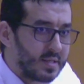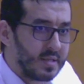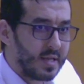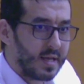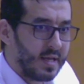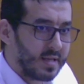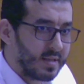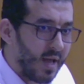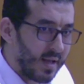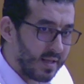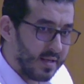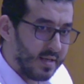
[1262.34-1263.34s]
take it
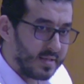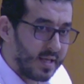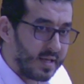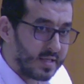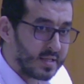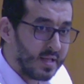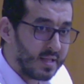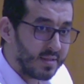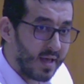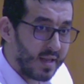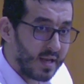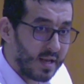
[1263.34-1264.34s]

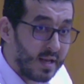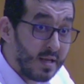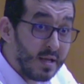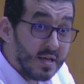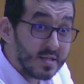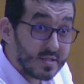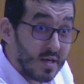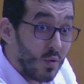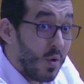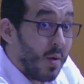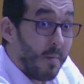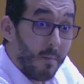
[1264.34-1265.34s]
directly.
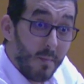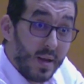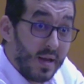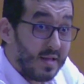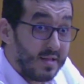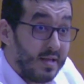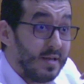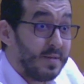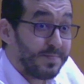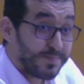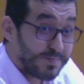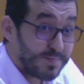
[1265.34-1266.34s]
So my idea,
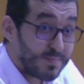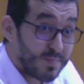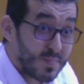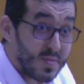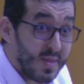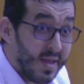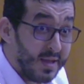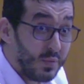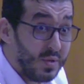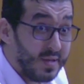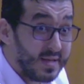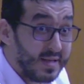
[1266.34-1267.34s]
he
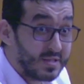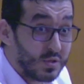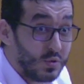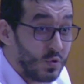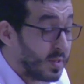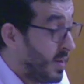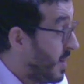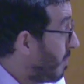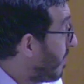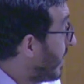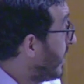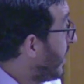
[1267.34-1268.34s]
will execute
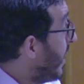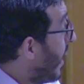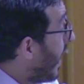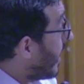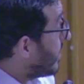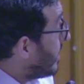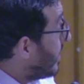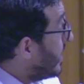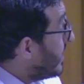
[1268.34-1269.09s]
my idea.